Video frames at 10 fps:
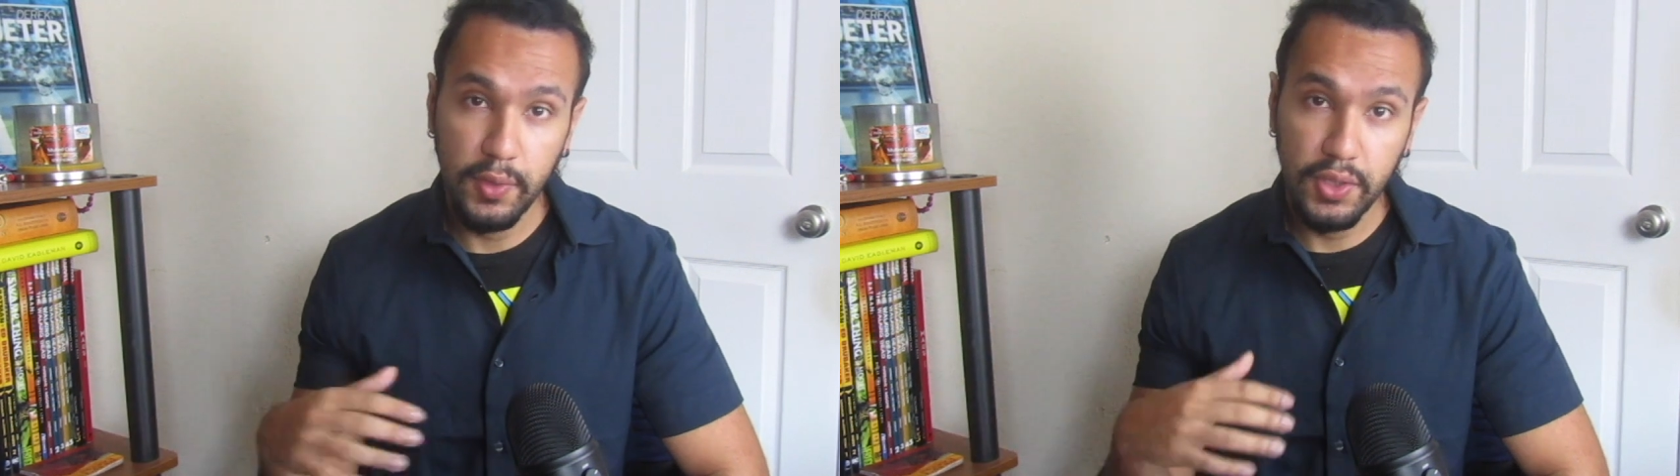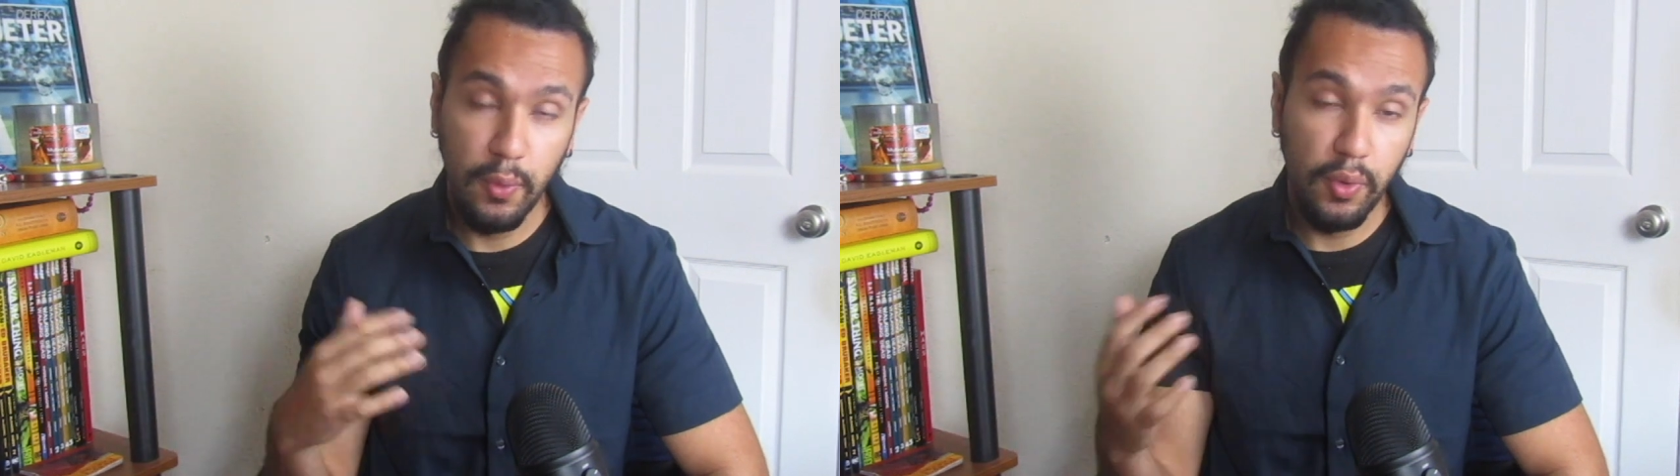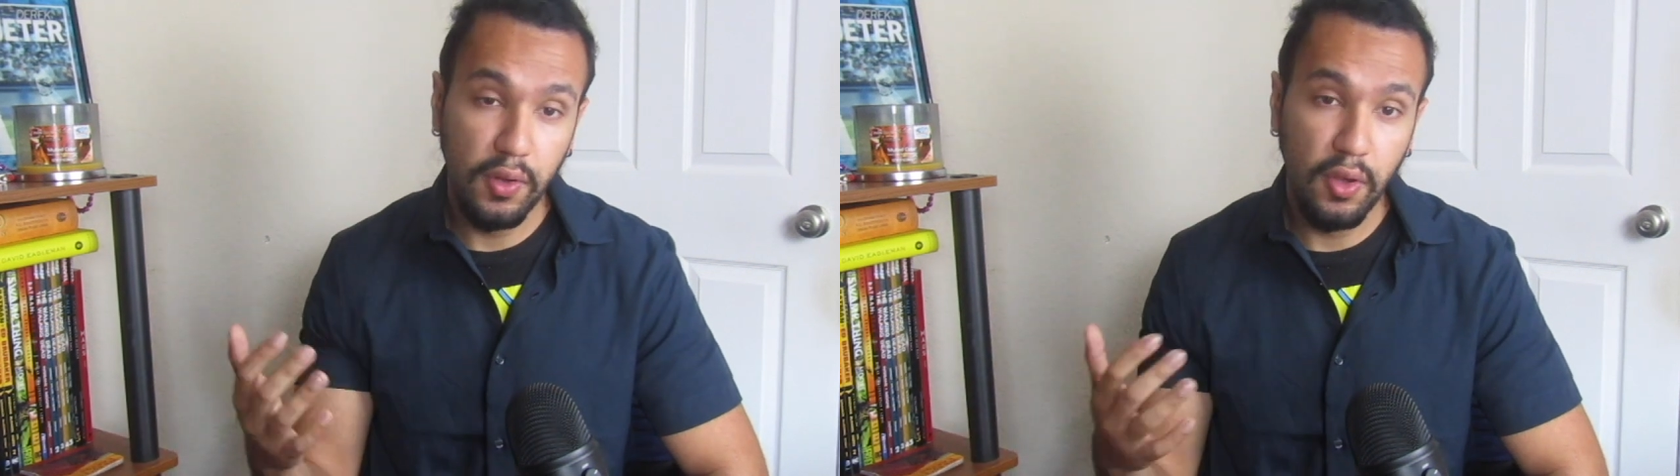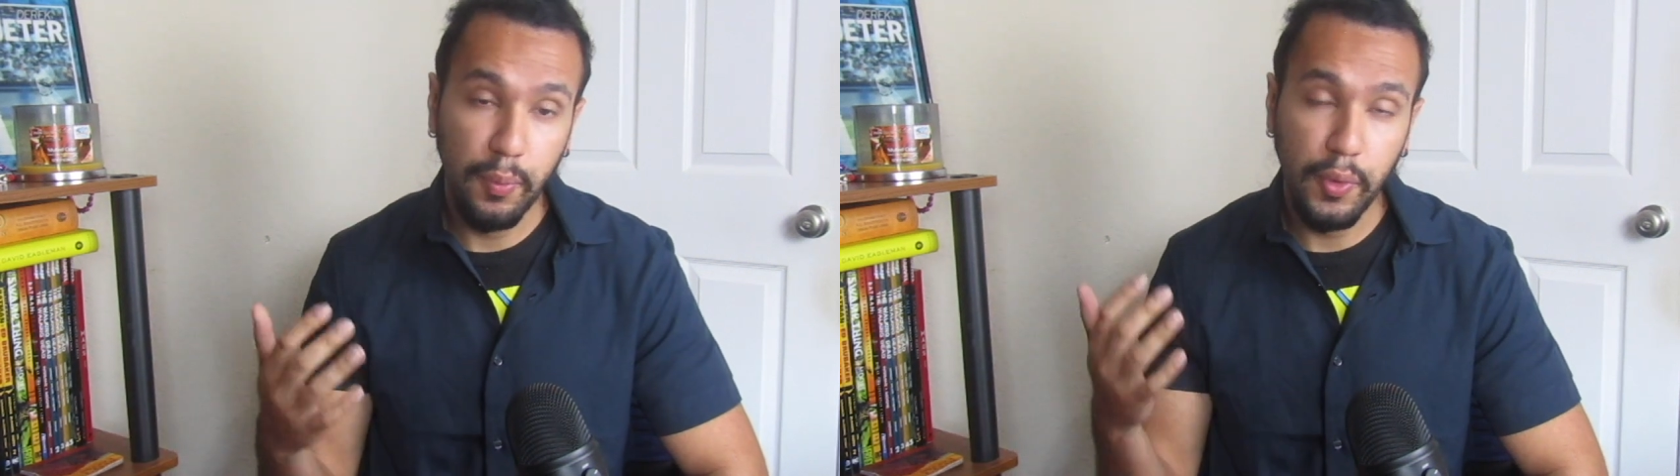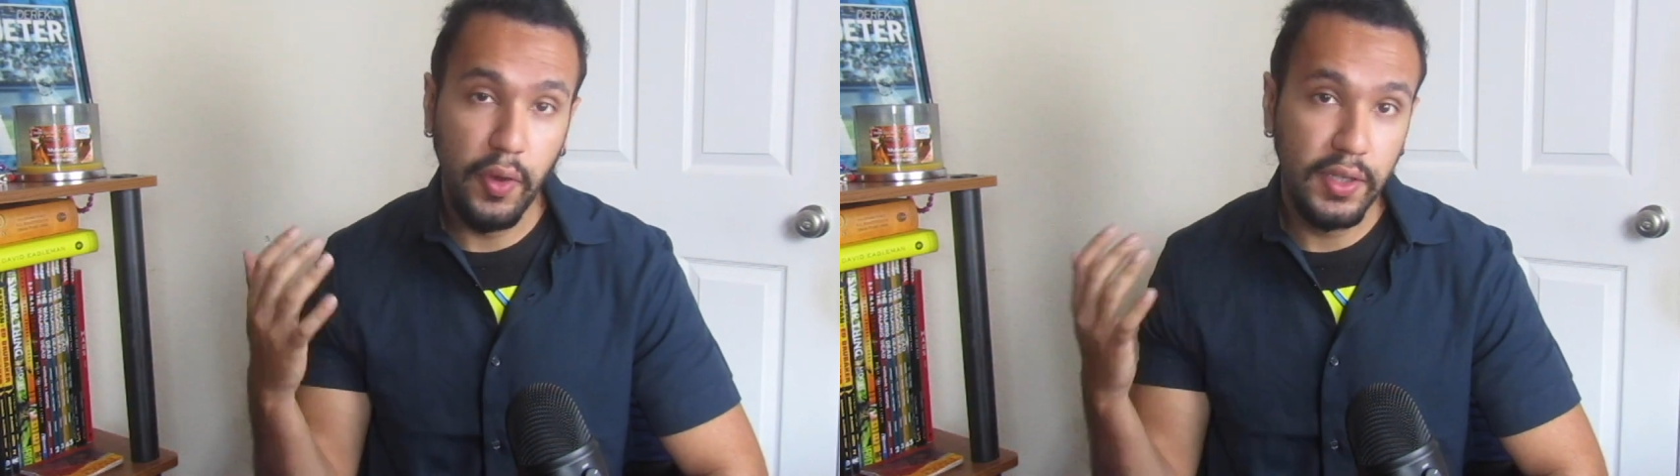Which I wouldn't
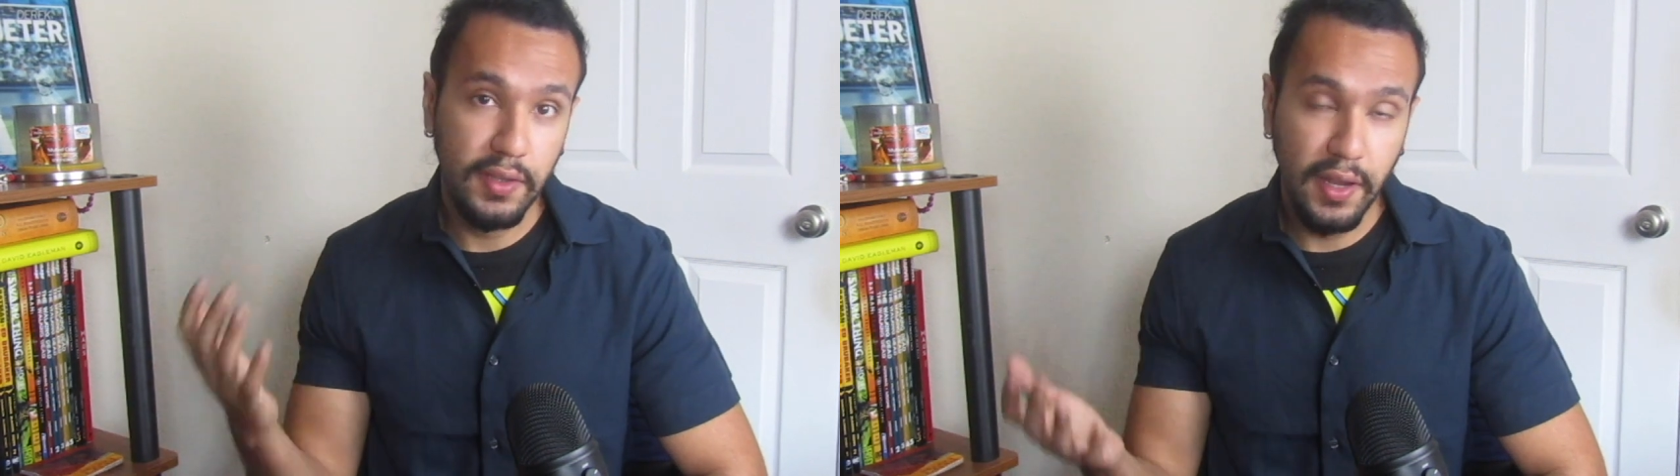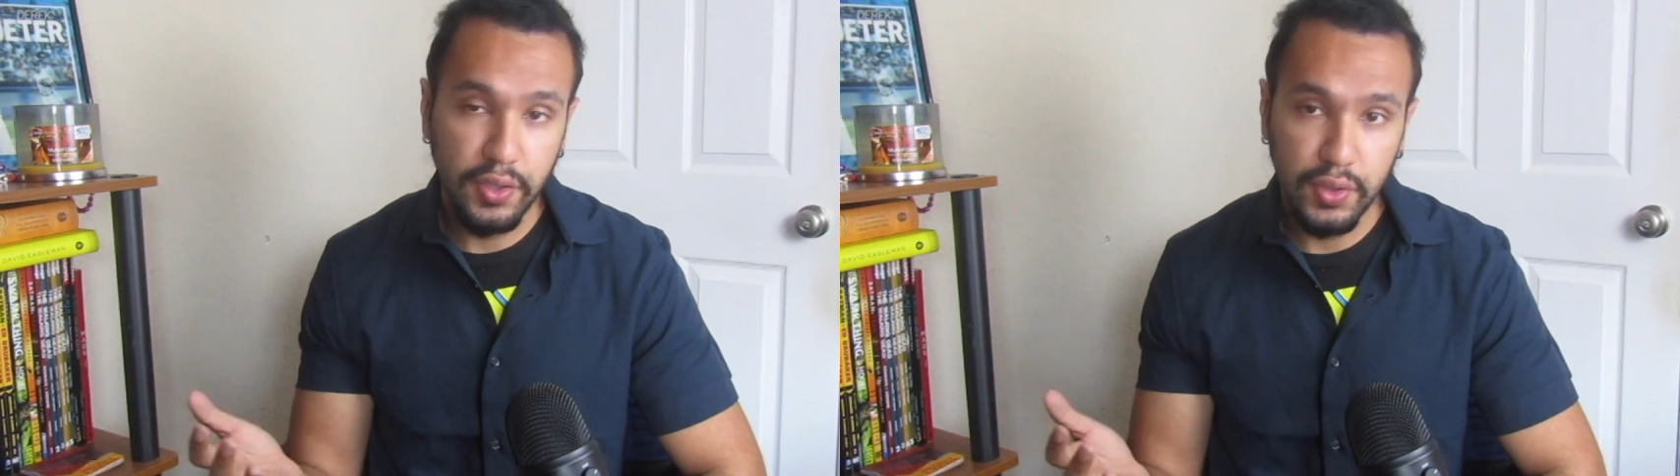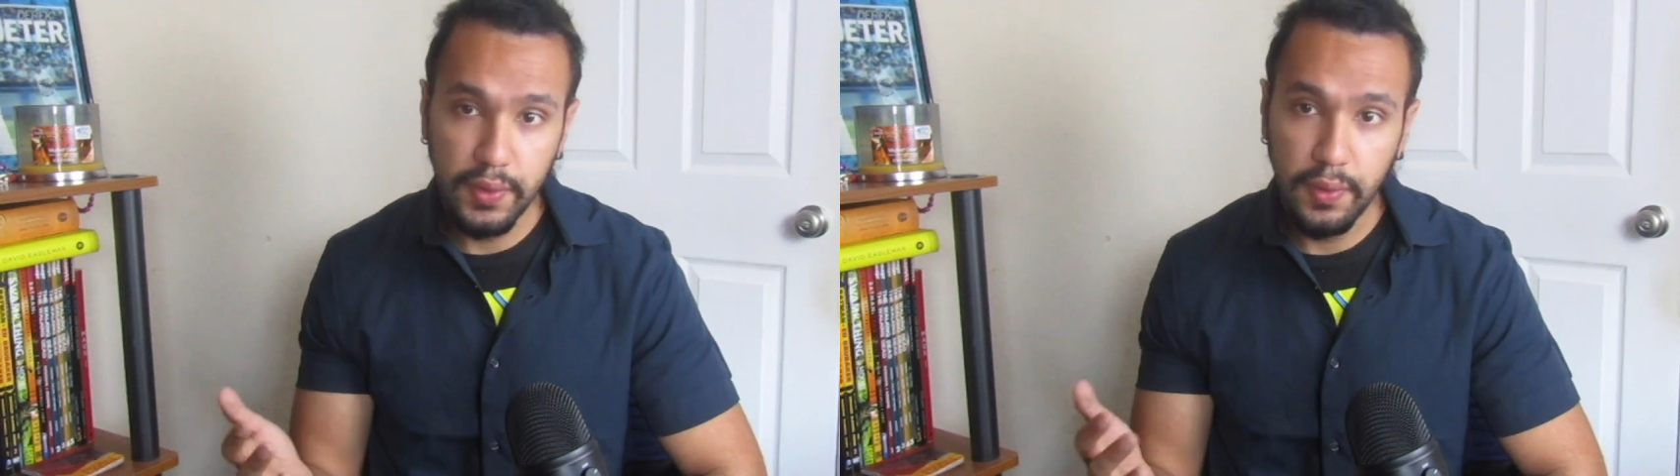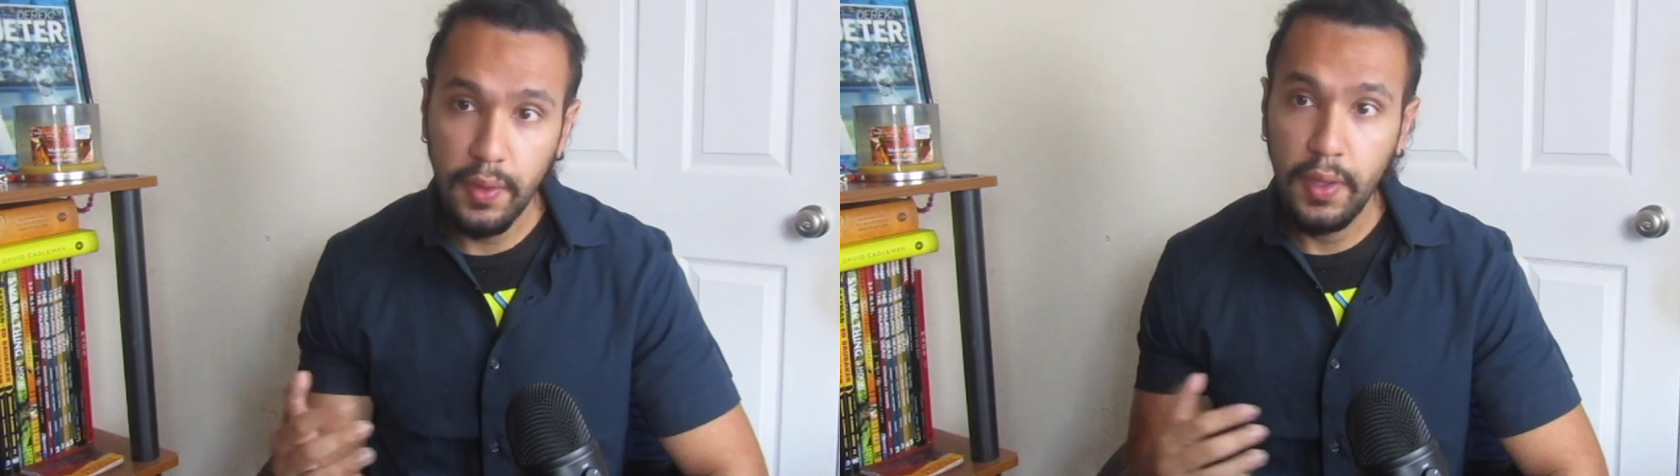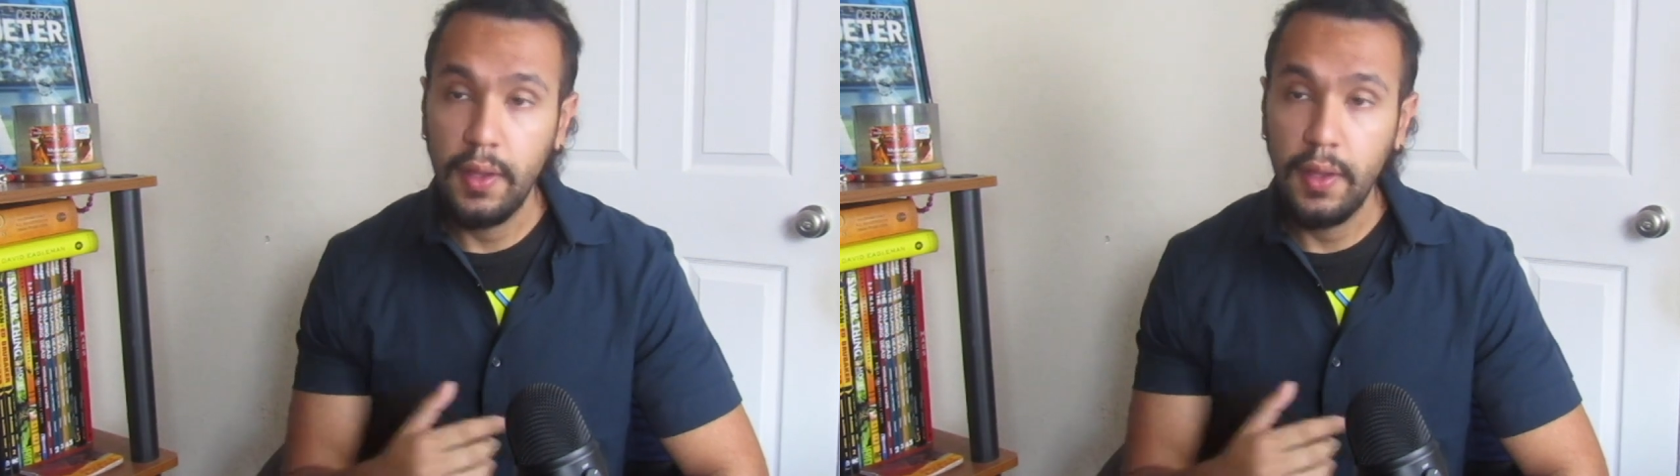call procrastination.